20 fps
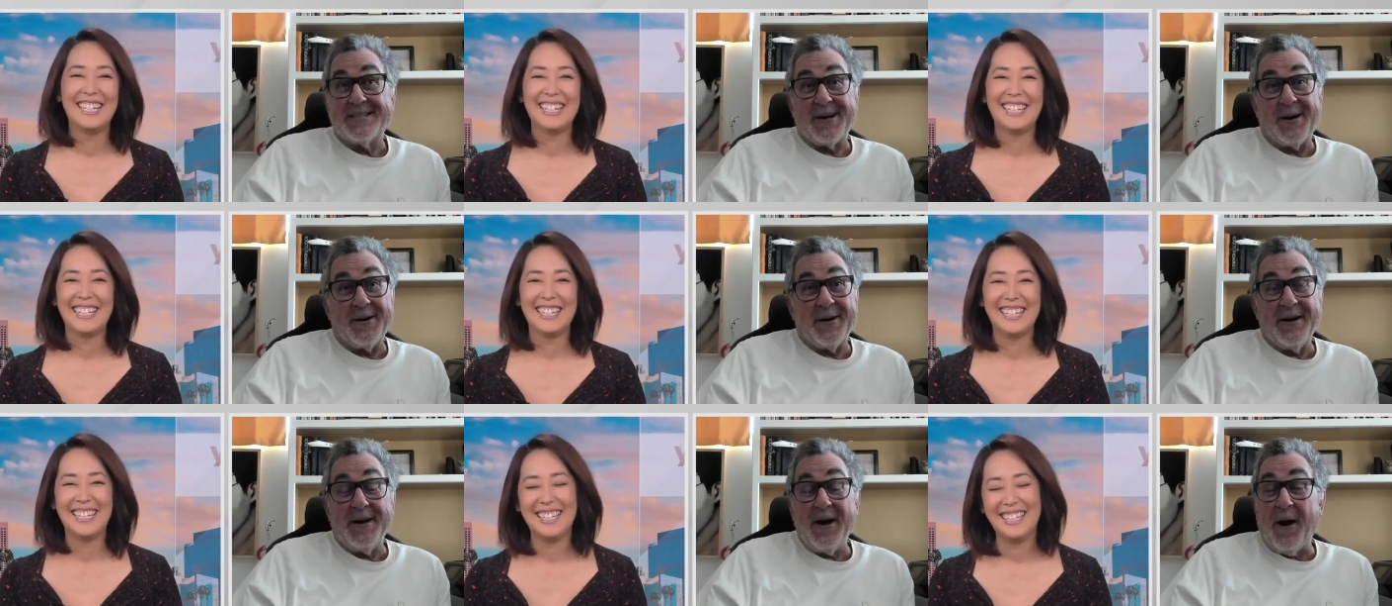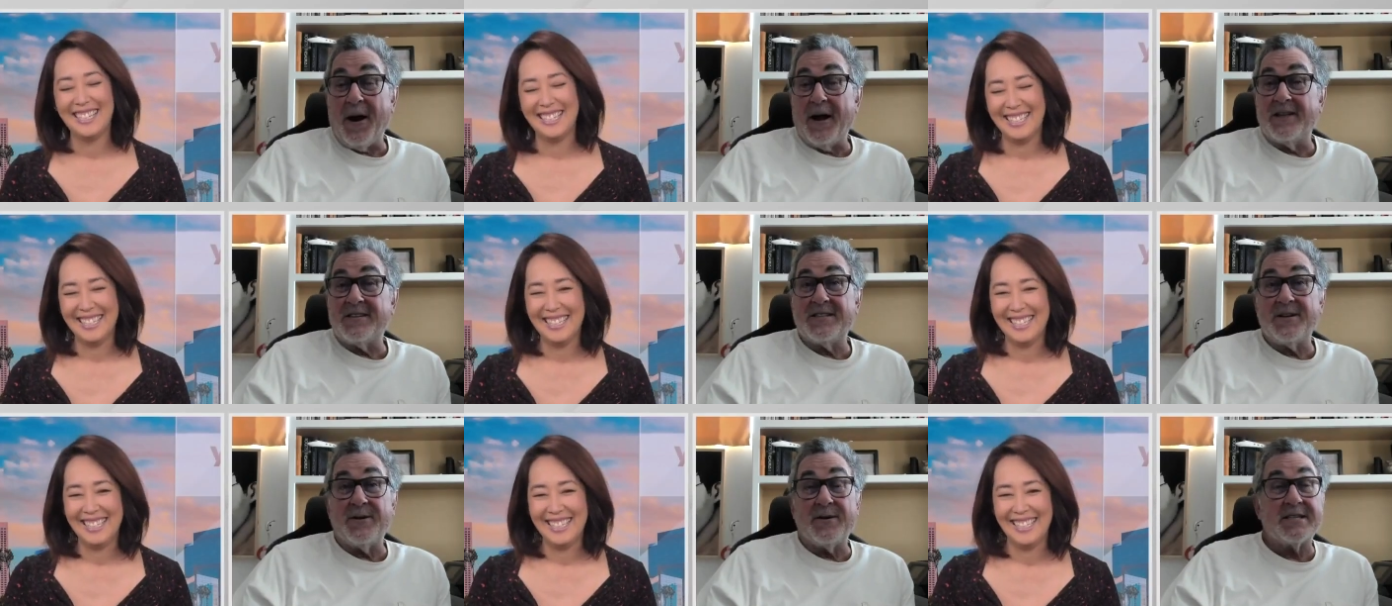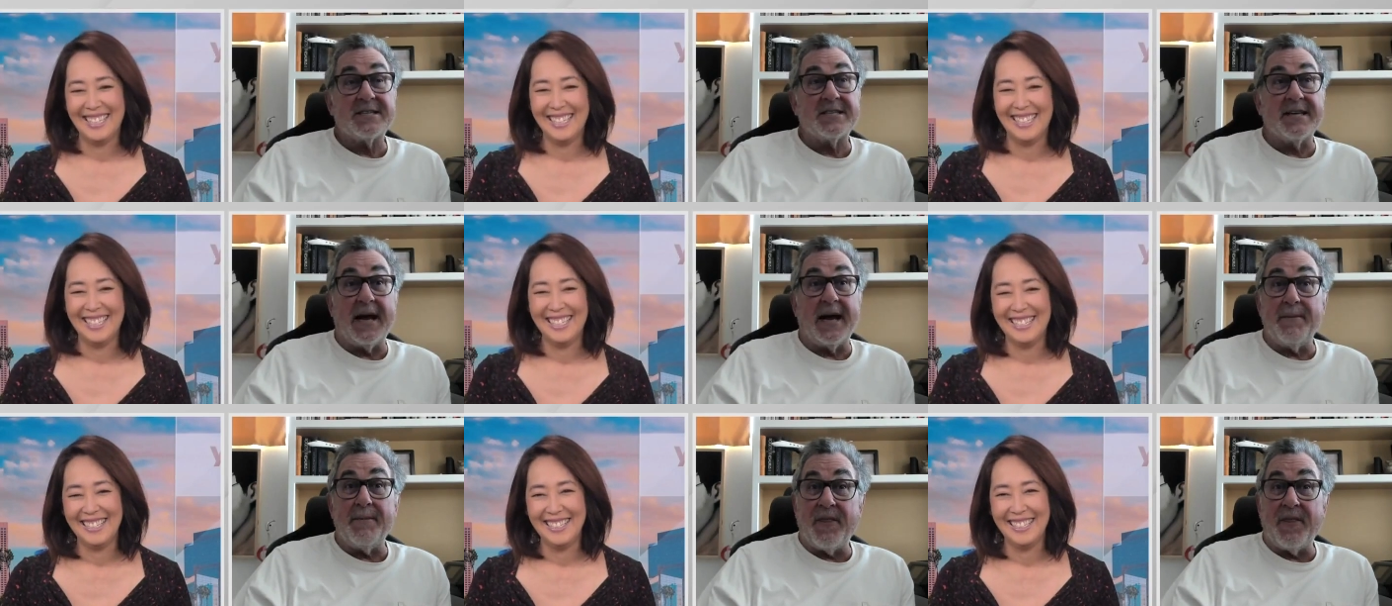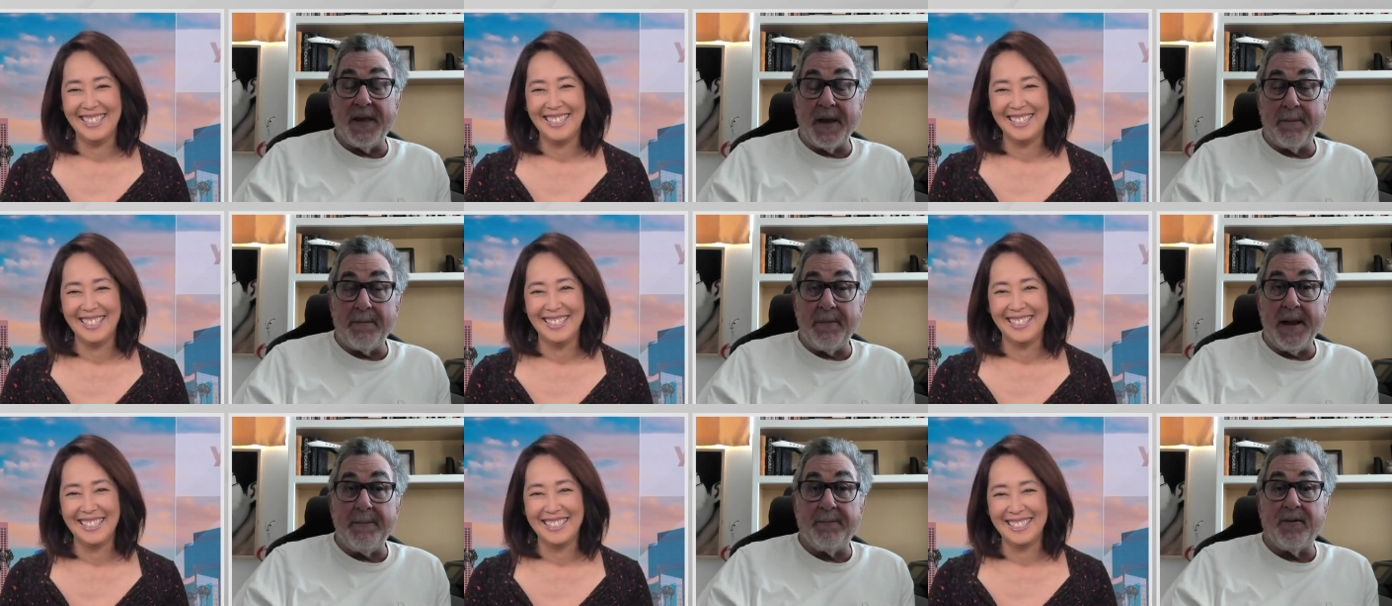Speaker 1: So, no, seriously, I mean, I
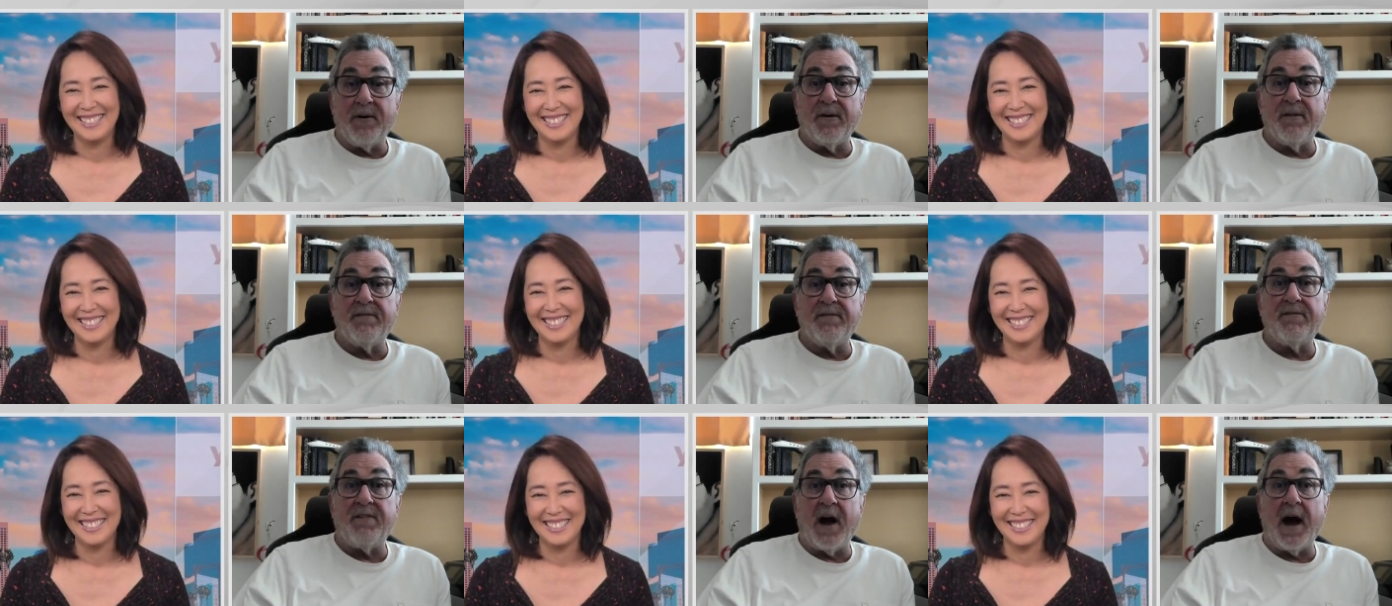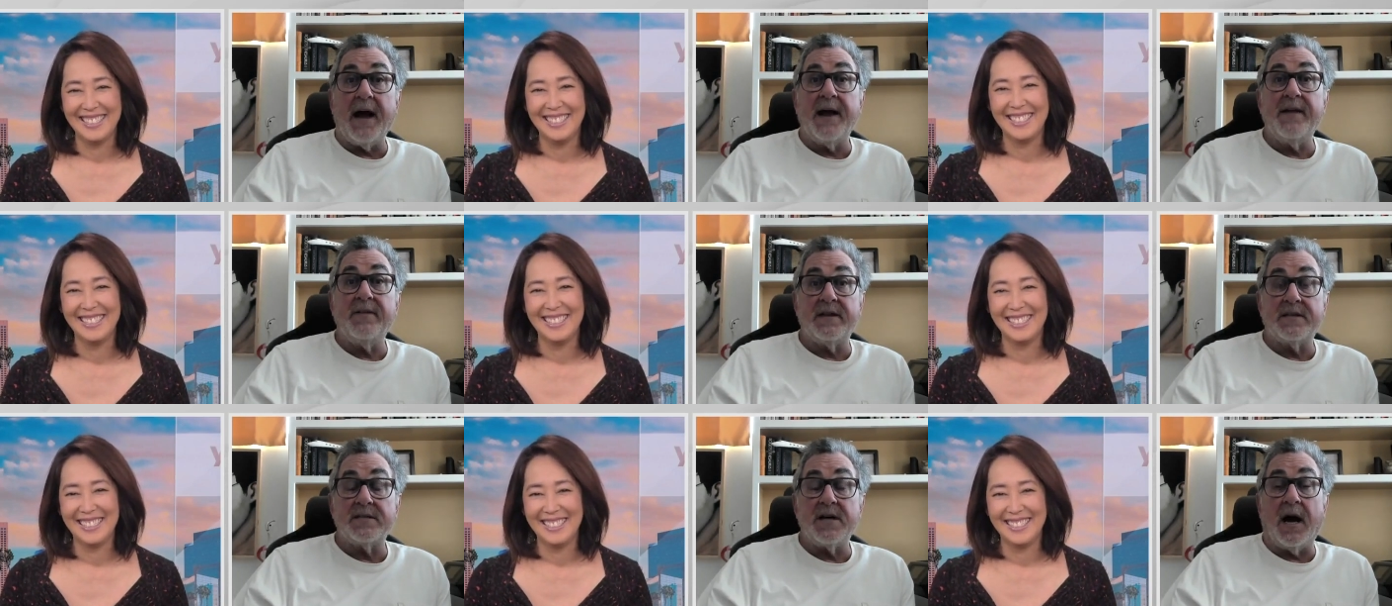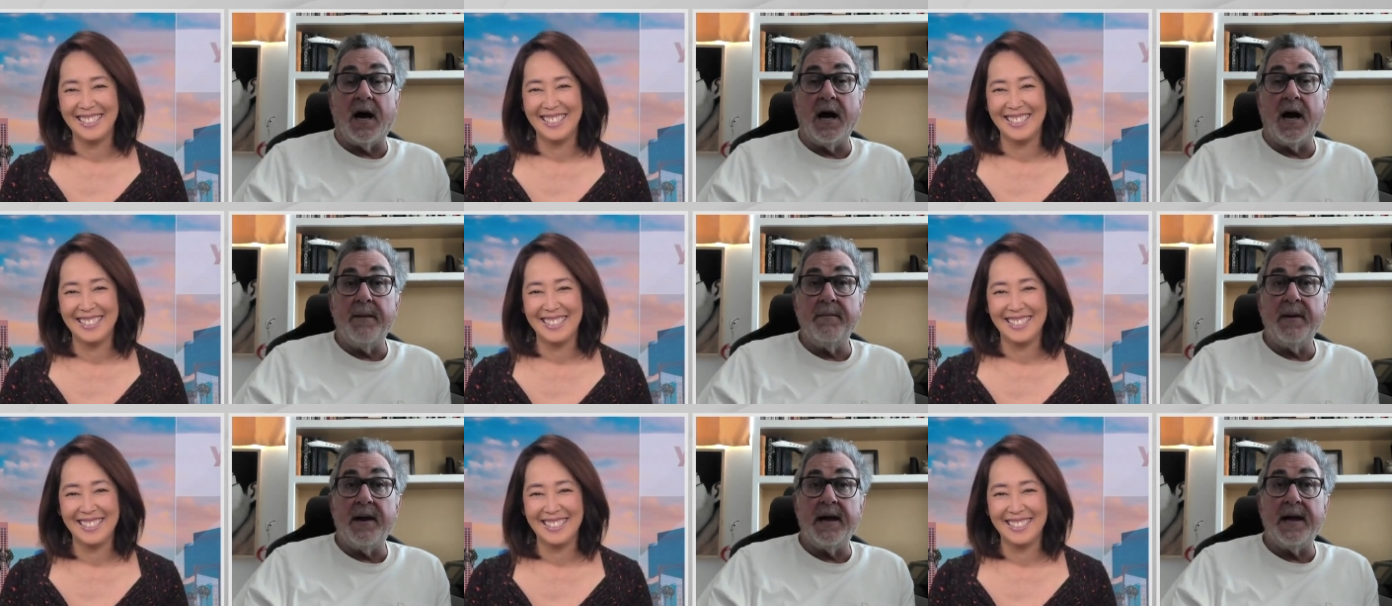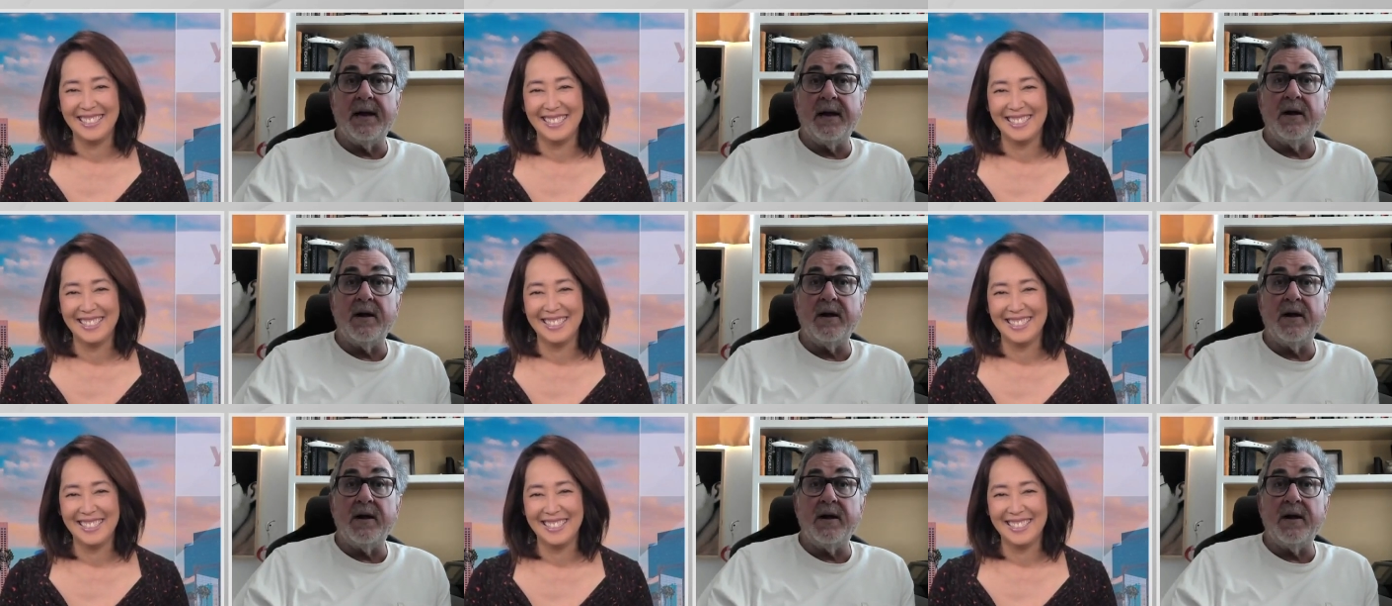think people find the time.